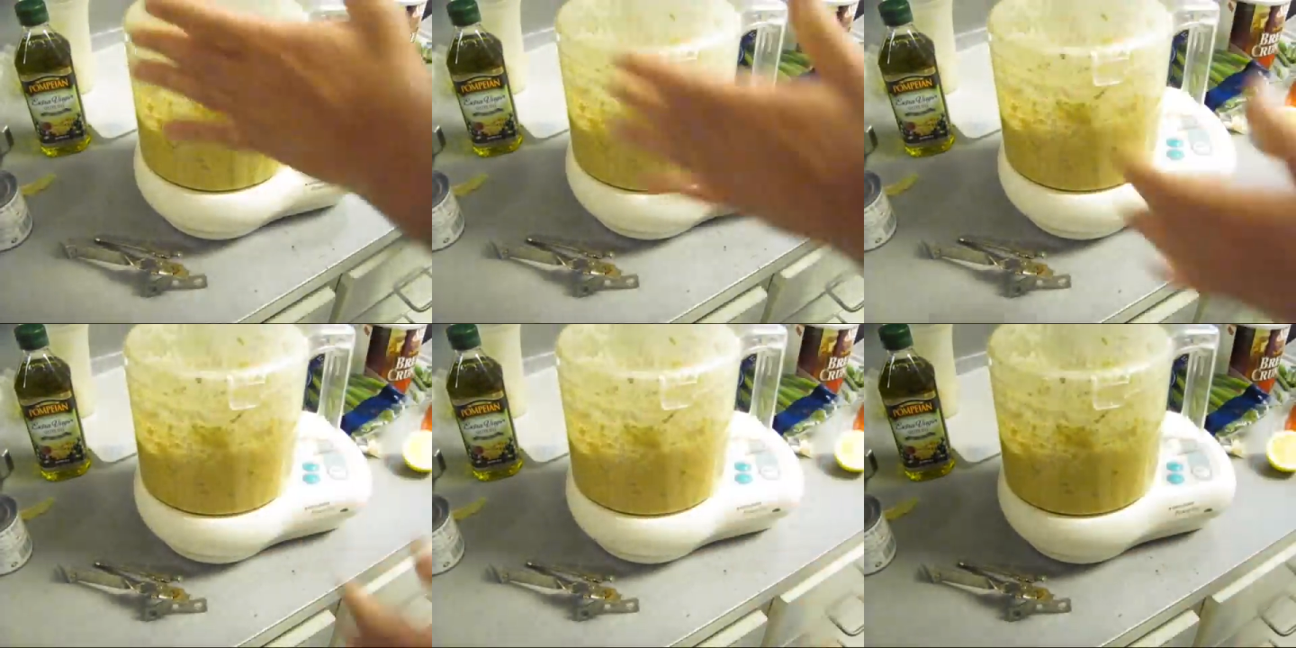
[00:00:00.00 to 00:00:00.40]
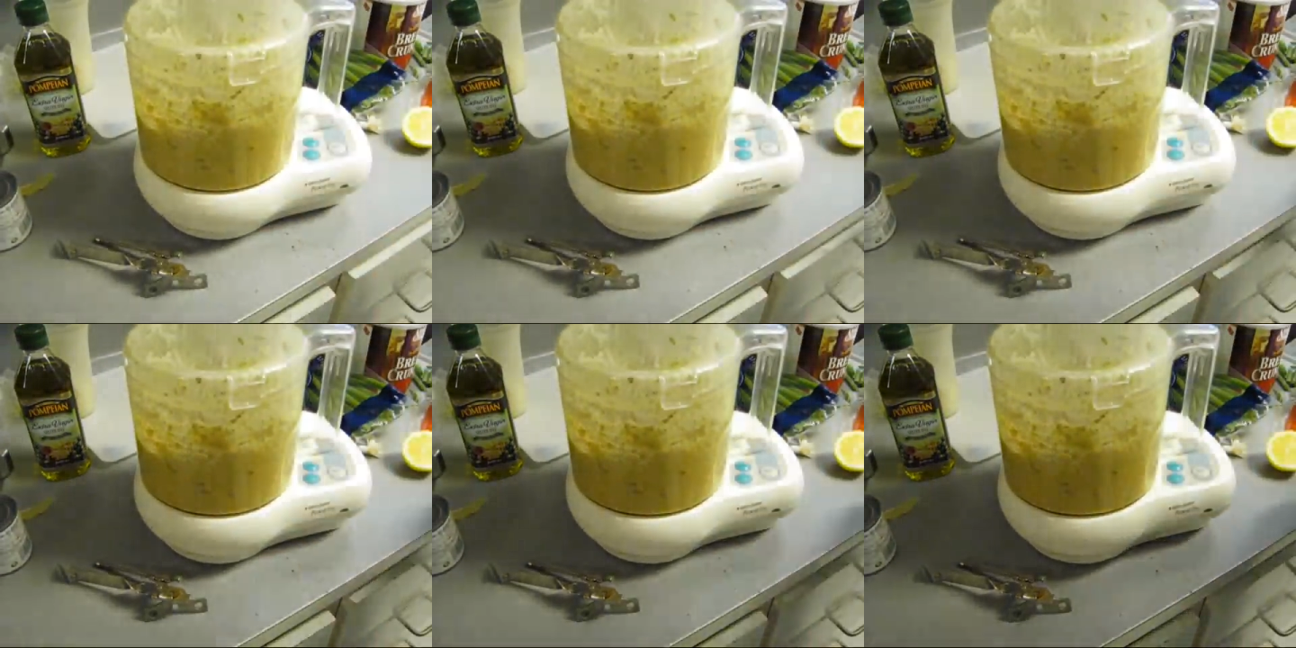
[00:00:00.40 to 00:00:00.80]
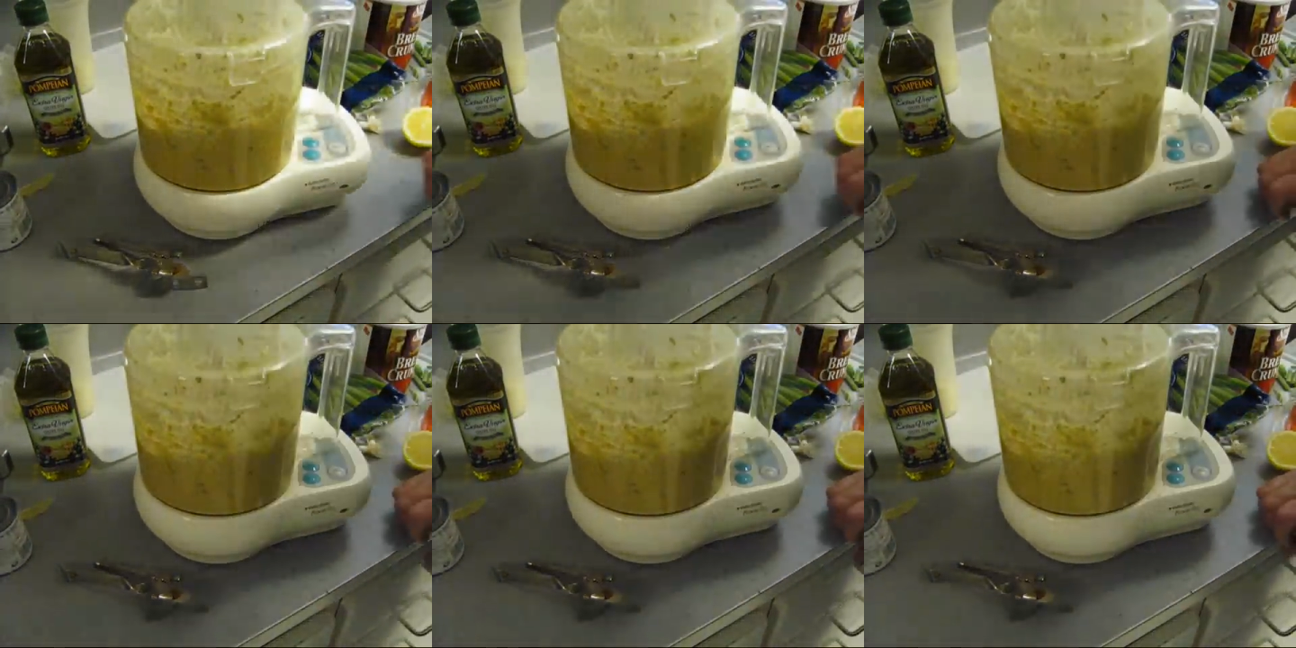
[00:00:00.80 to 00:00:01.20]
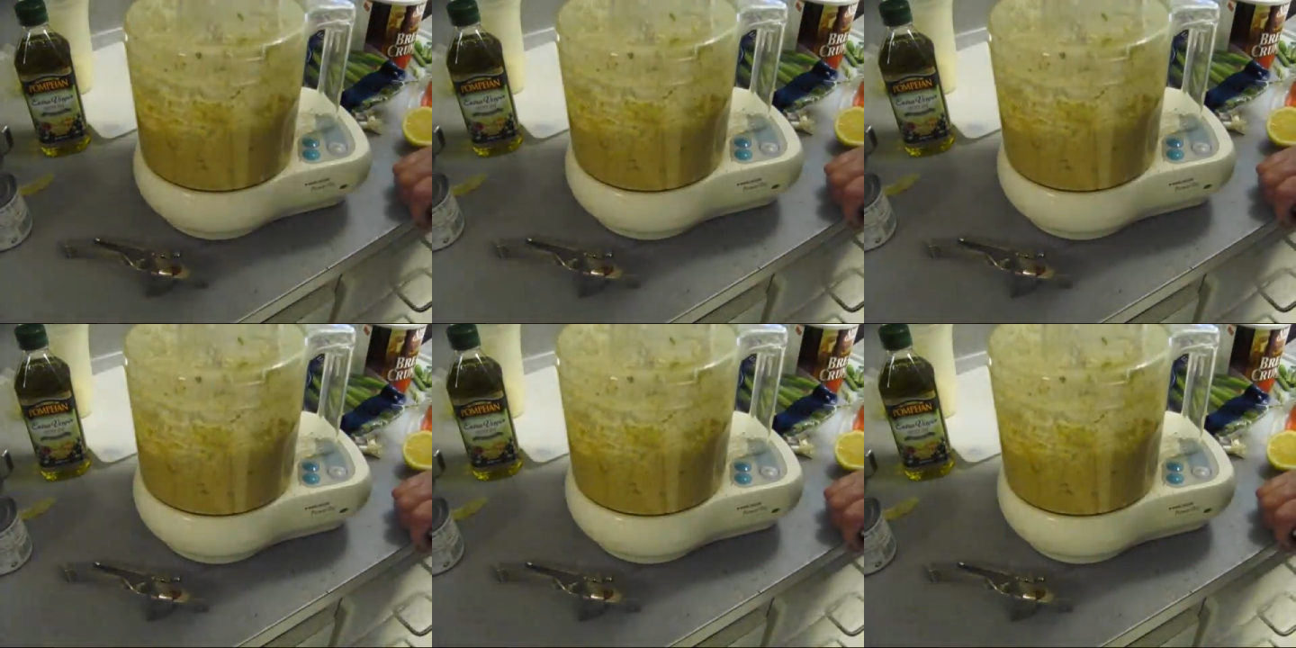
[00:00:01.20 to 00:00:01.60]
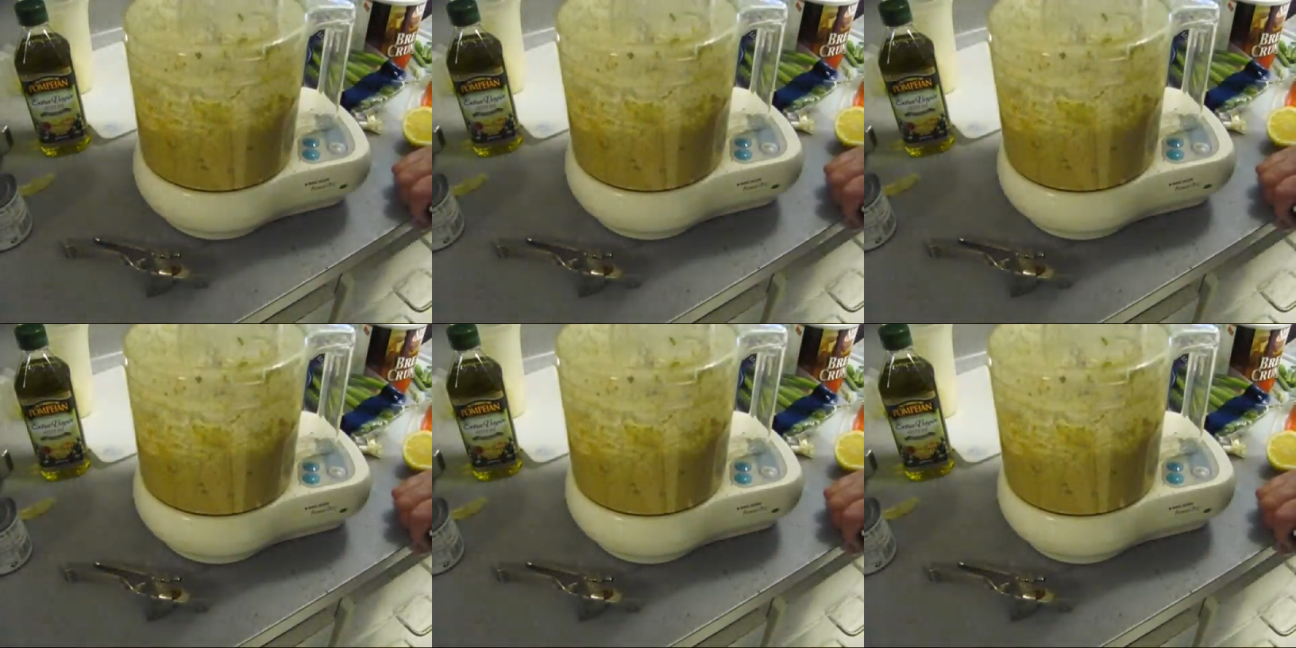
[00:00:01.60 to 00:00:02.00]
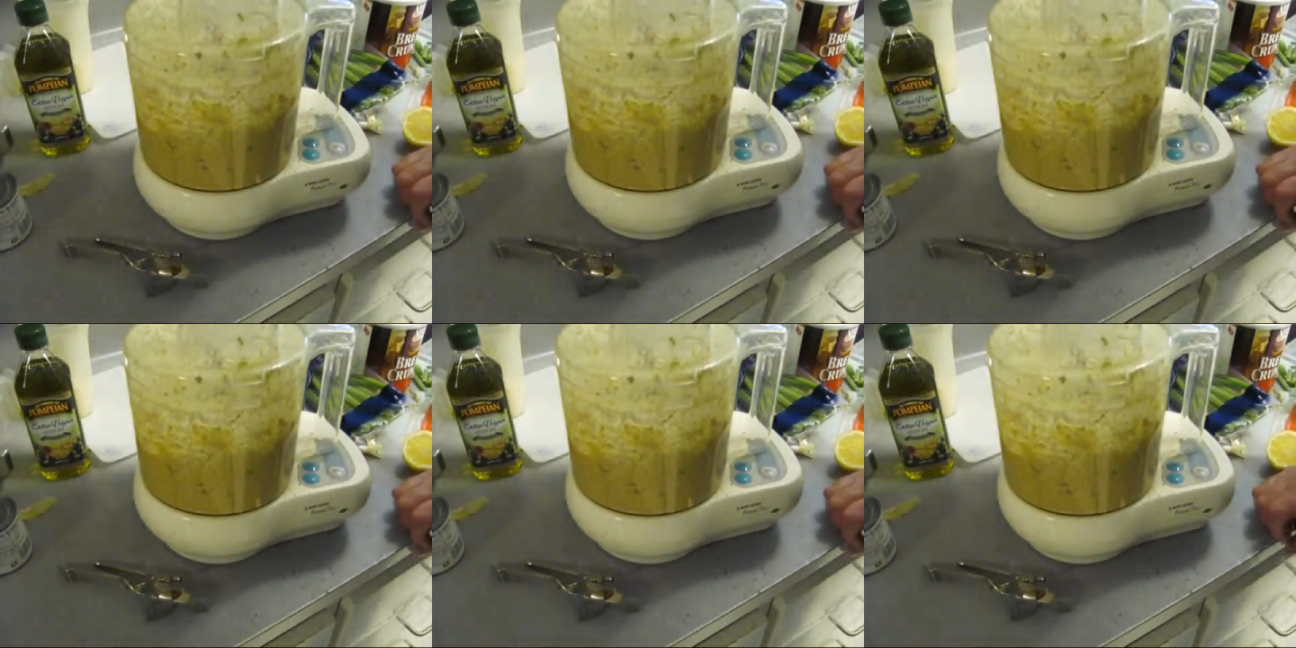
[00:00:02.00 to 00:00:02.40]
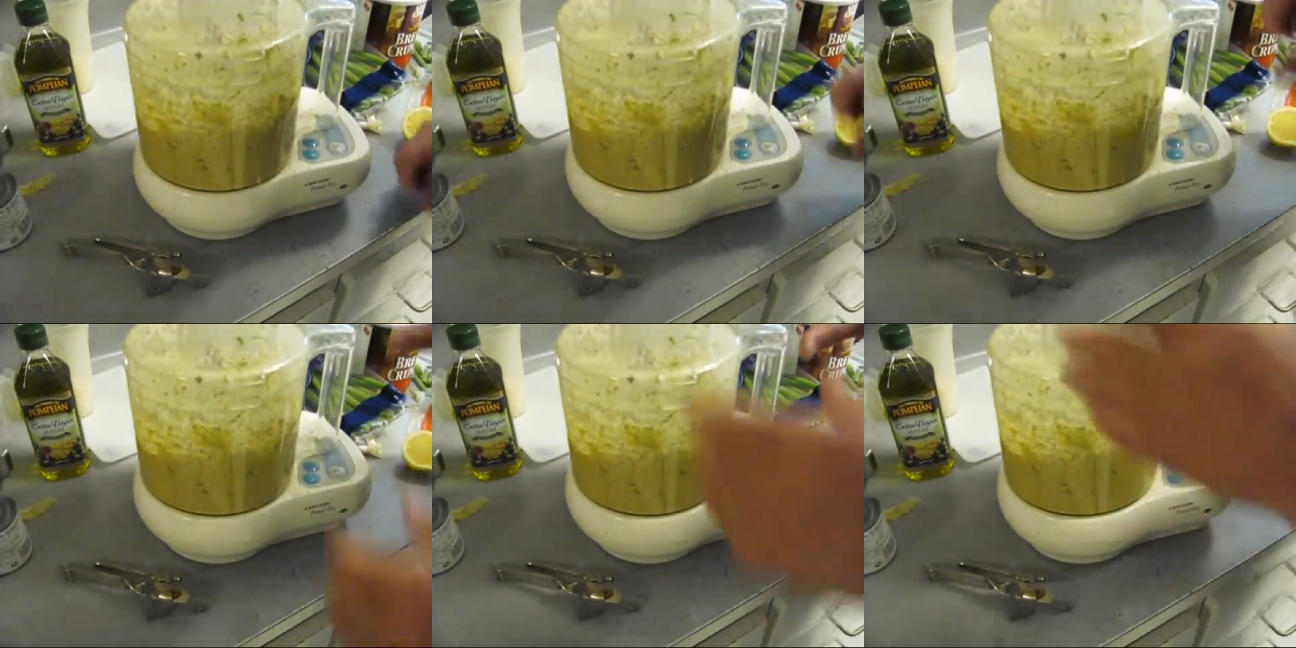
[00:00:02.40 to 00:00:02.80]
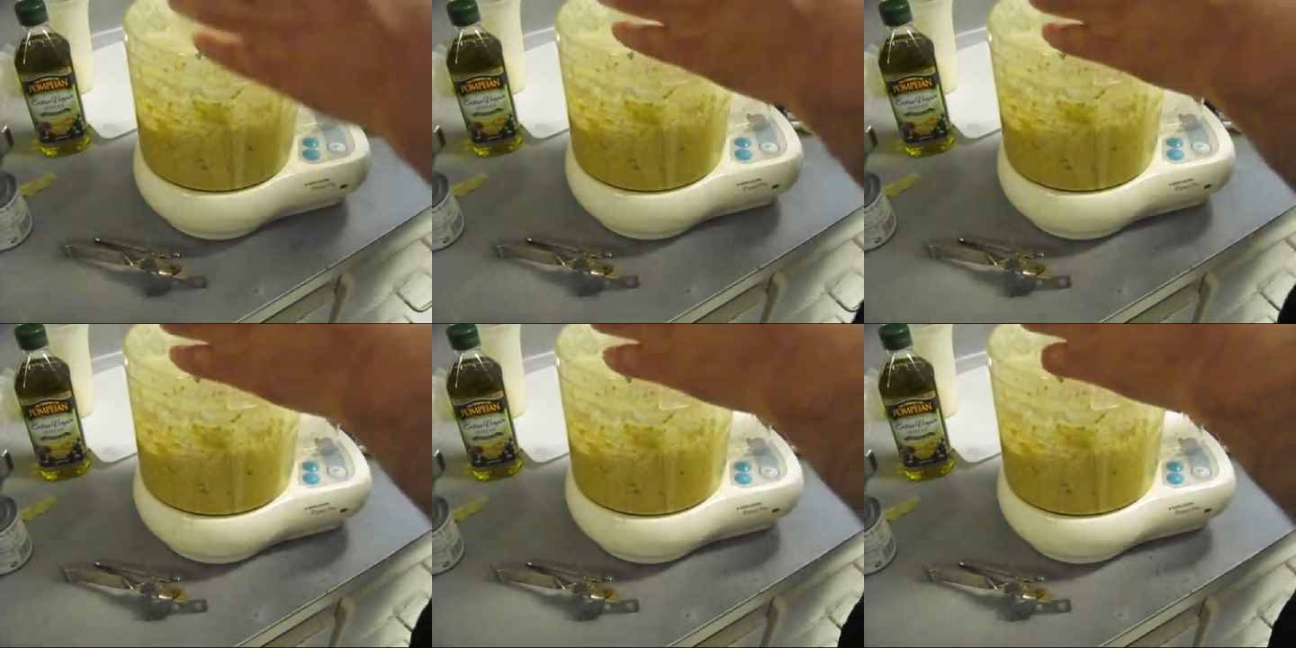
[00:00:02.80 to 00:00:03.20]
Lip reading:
[unreadable: no face in view]